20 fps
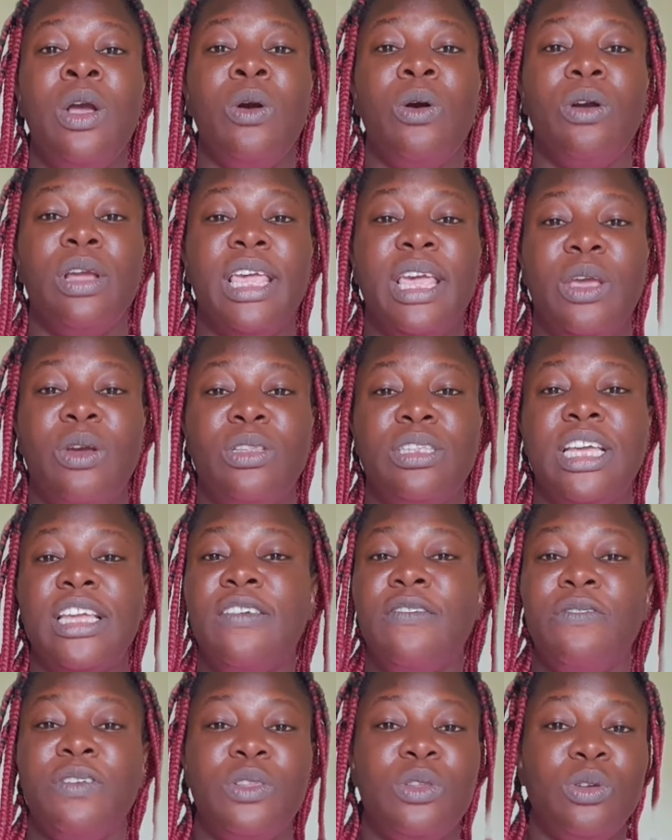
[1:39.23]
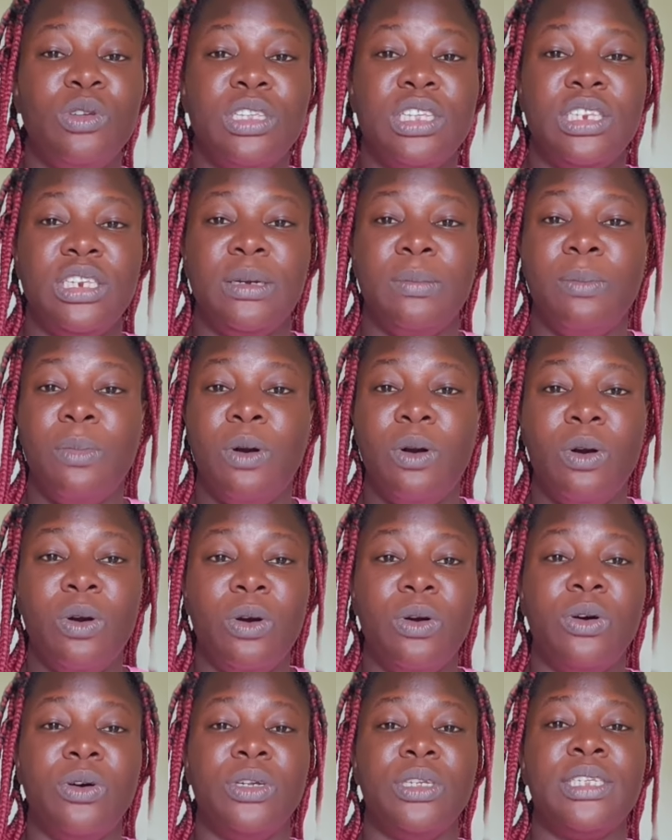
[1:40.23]
Okay, you're taking videos in the
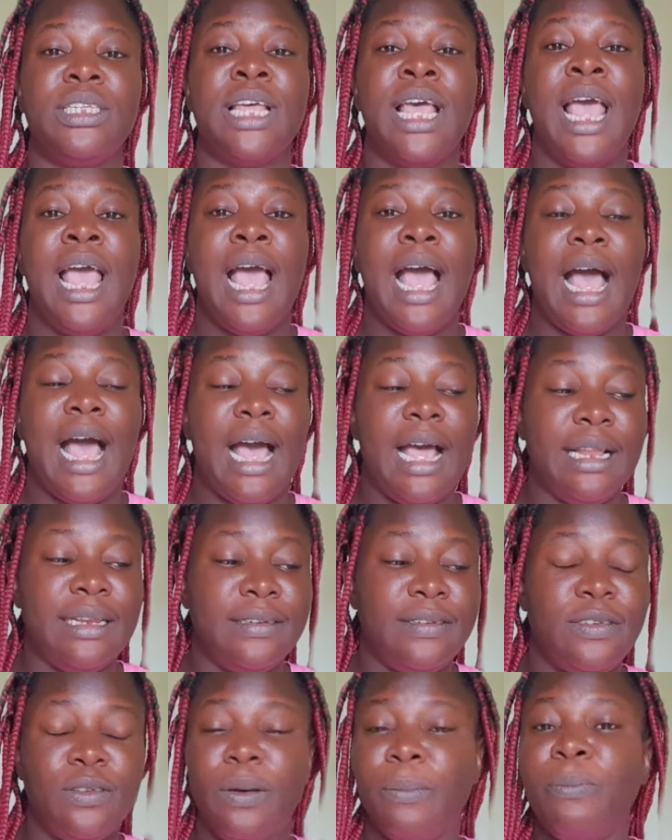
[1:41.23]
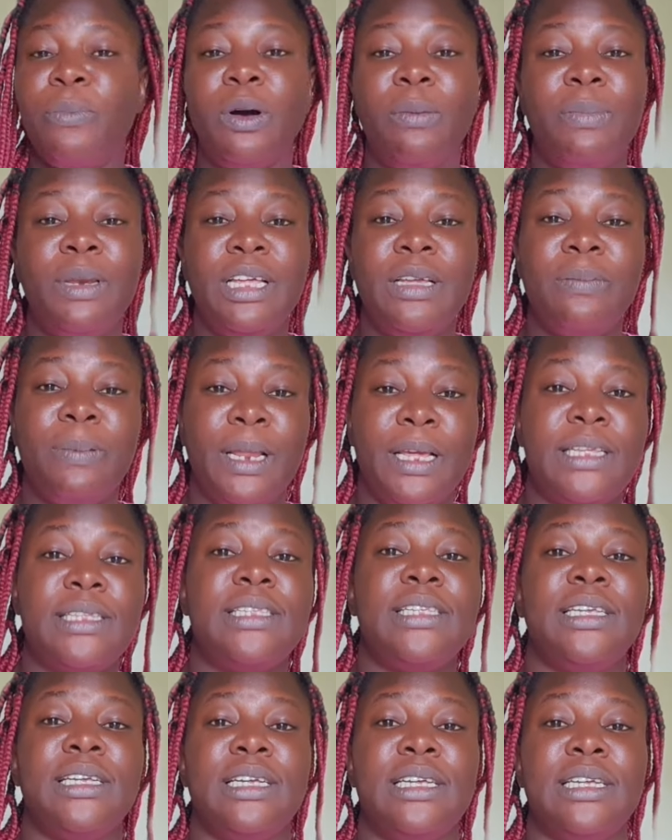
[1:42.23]
malls and some public
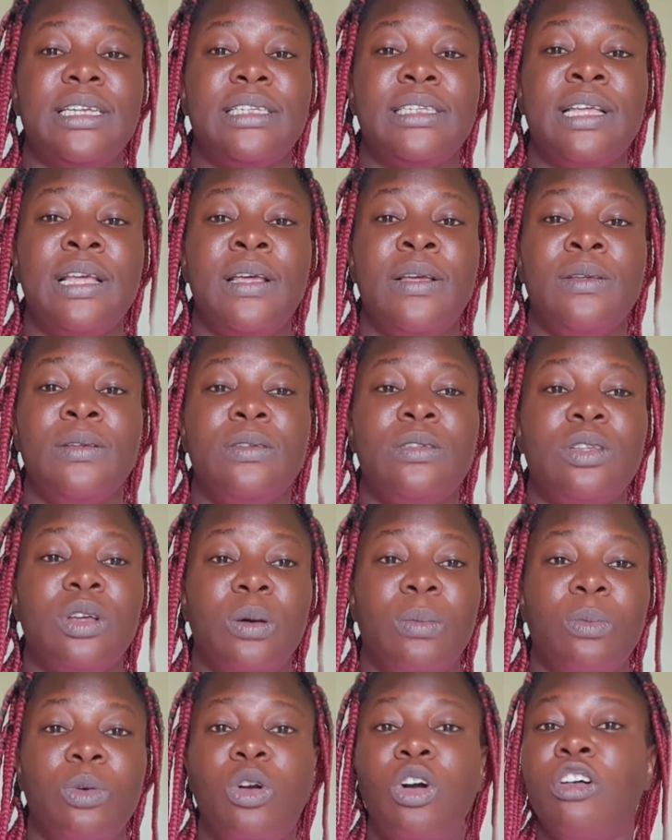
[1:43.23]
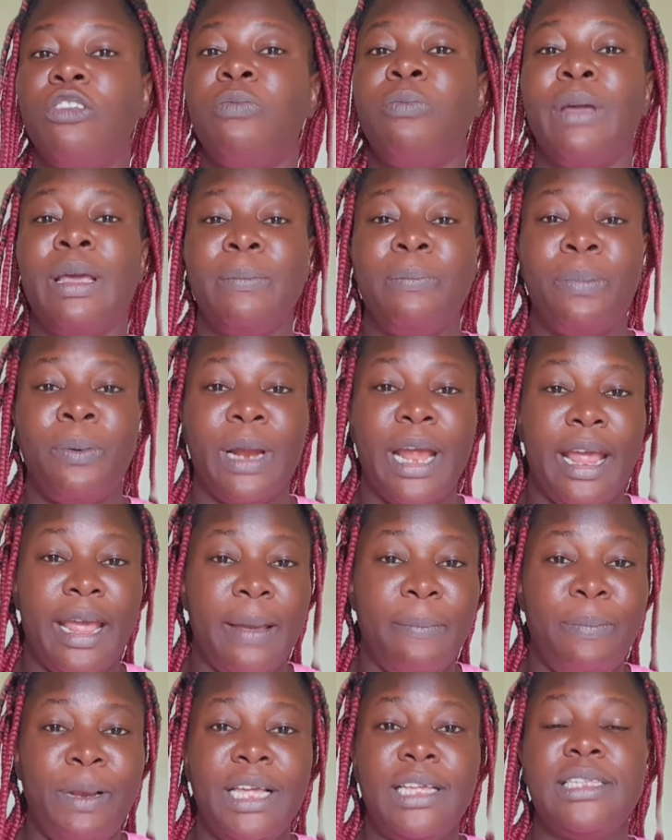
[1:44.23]
places, some government
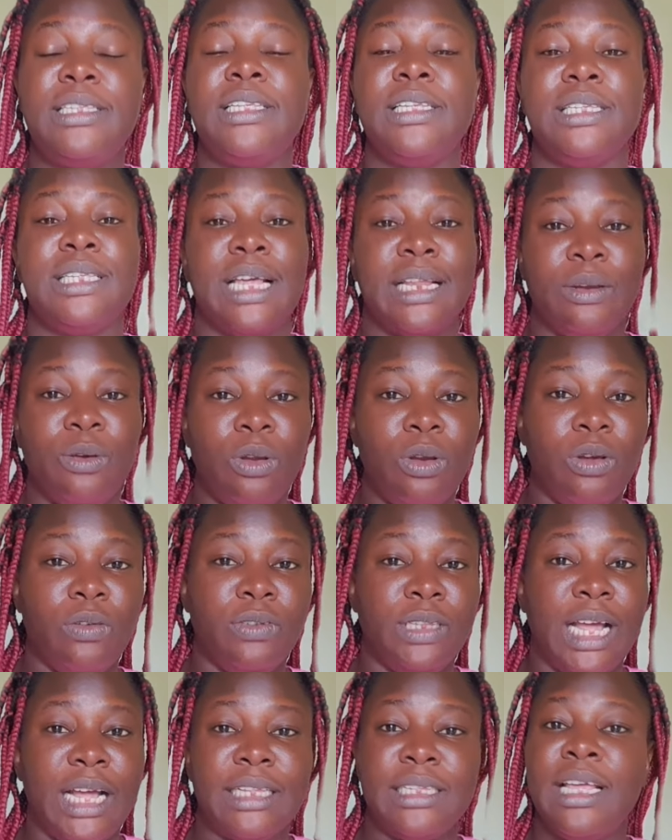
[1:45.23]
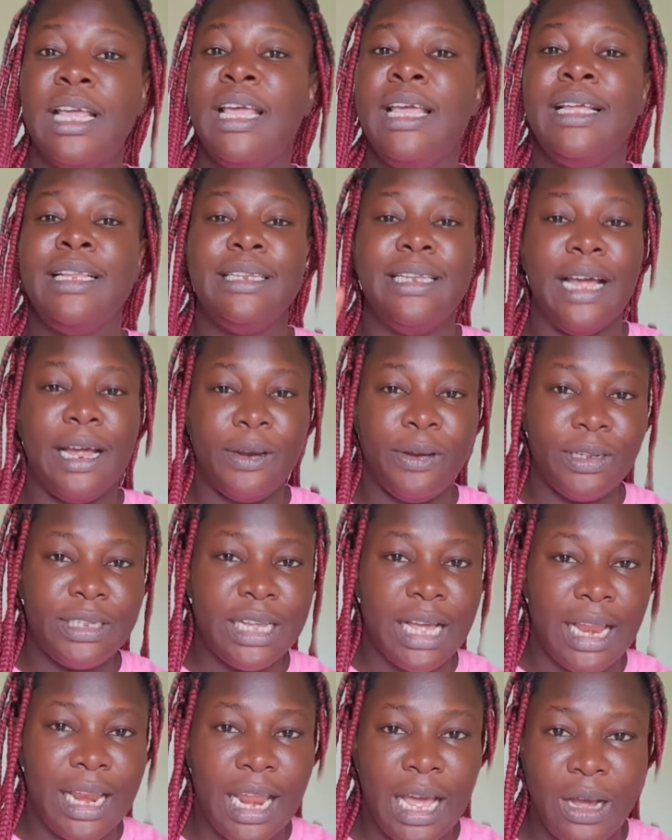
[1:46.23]
places and all of that. They are not
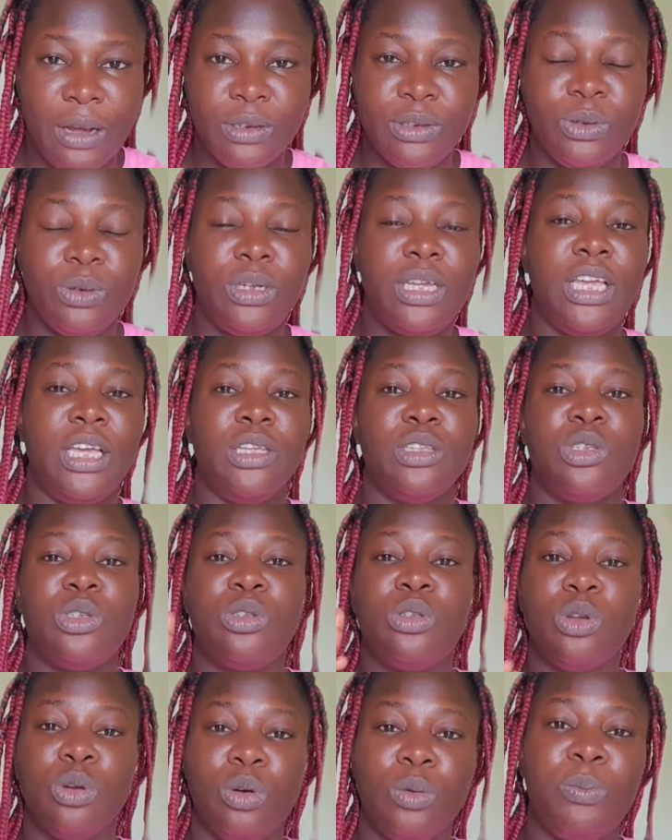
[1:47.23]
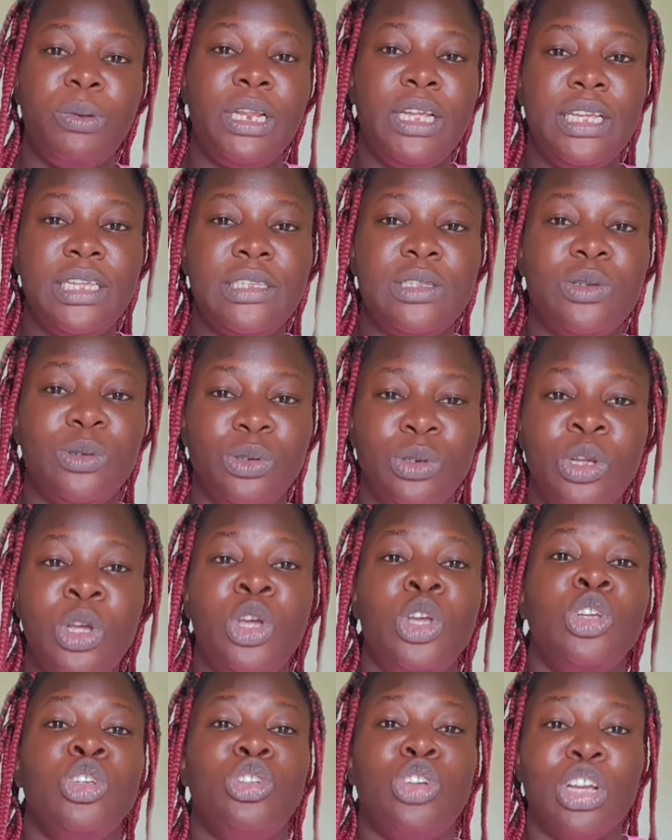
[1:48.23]
allowed. Okay, so please do
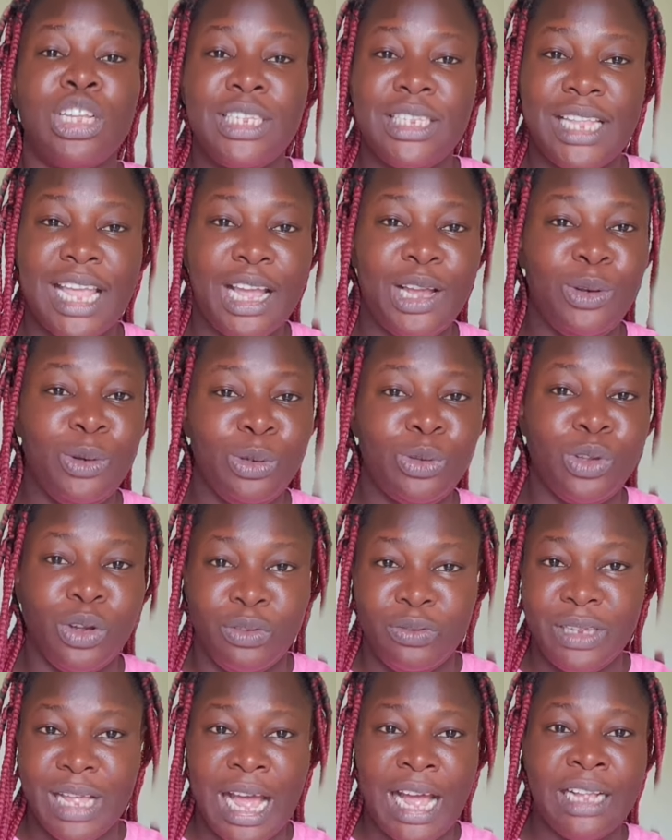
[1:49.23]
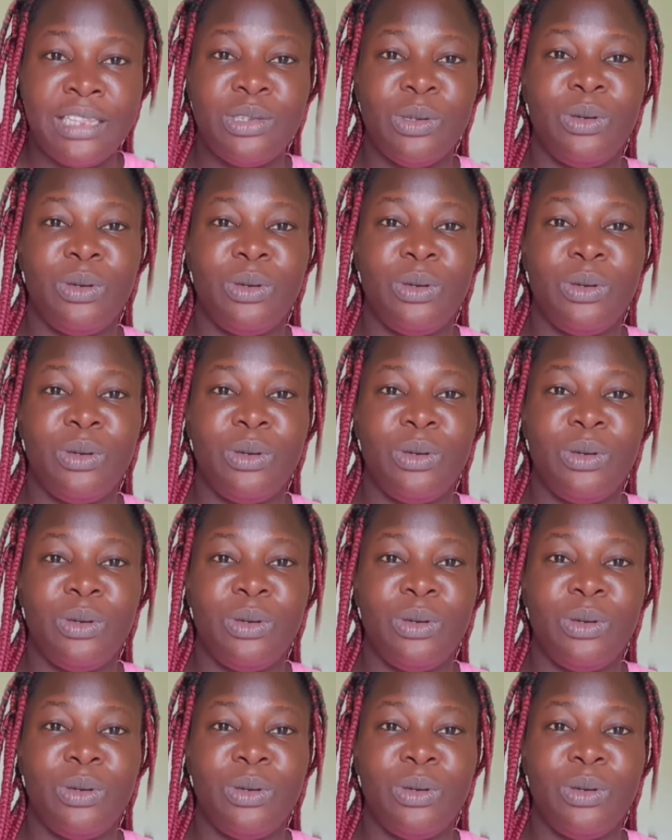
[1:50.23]
just take note of that.